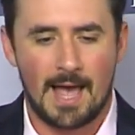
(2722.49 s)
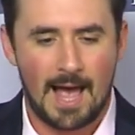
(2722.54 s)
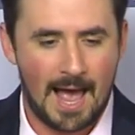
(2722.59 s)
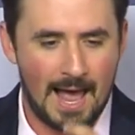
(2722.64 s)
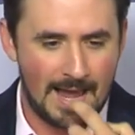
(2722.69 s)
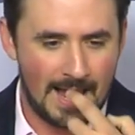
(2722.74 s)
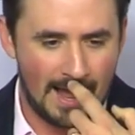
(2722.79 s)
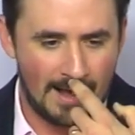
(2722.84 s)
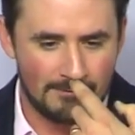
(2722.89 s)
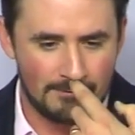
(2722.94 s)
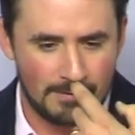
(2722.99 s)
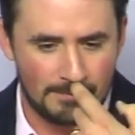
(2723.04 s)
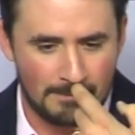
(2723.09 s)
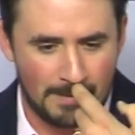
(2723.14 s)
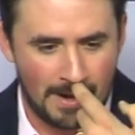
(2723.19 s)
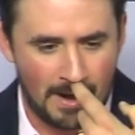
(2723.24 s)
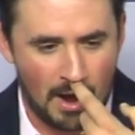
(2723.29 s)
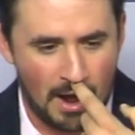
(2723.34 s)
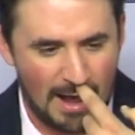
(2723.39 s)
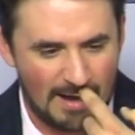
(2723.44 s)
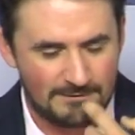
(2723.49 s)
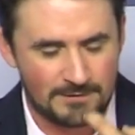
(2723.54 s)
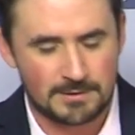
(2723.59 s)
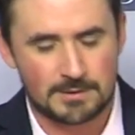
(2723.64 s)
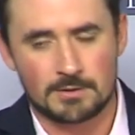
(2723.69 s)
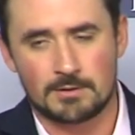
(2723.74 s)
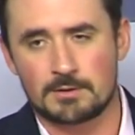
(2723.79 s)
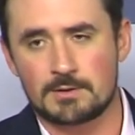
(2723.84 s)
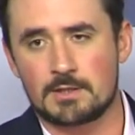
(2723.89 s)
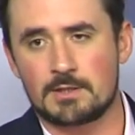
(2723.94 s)
I have my office.
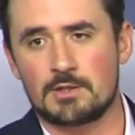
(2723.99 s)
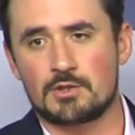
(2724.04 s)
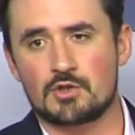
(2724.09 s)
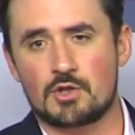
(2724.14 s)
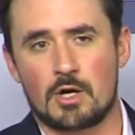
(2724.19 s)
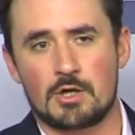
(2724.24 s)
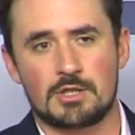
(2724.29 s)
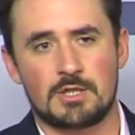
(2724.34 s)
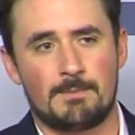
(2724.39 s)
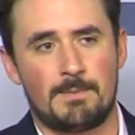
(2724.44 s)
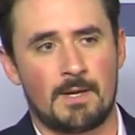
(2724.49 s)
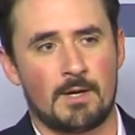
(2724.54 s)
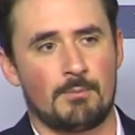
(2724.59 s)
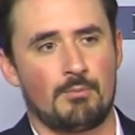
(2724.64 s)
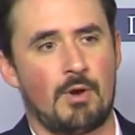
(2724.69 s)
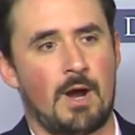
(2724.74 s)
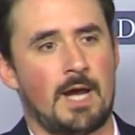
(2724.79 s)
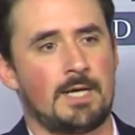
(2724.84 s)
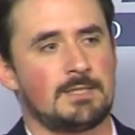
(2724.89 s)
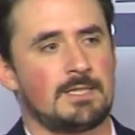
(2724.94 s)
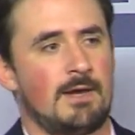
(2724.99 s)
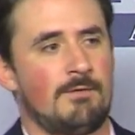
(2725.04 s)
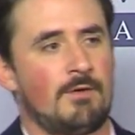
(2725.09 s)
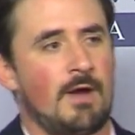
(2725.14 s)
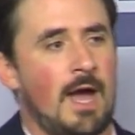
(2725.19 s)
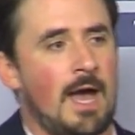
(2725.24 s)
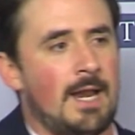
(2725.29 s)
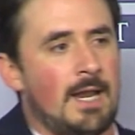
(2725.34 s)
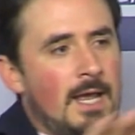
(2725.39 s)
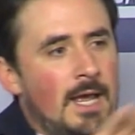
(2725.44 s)
It looks like the Starship Enterprise. I've
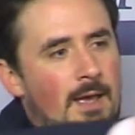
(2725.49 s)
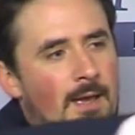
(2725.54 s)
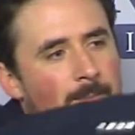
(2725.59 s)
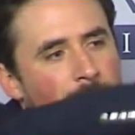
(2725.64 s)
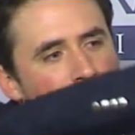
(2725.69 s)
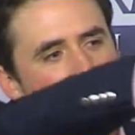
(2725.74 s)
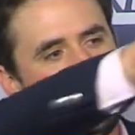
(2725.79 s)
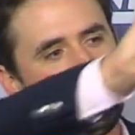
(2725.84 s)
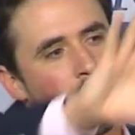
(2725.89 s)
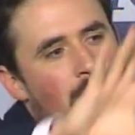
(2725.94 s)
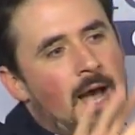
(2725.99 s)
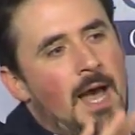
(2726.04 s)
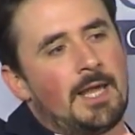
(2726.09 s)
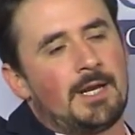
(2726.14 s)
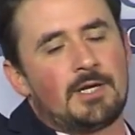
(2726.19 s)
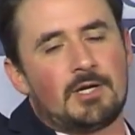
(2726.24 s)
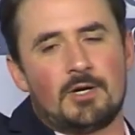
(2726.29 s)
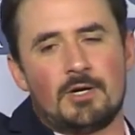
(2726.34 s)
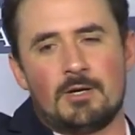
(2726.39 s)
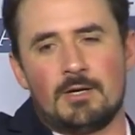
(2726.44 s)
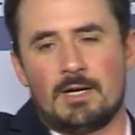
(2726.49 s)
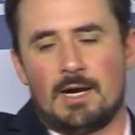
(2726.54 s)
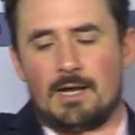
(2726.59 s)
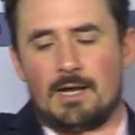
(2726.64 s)
got big monitor,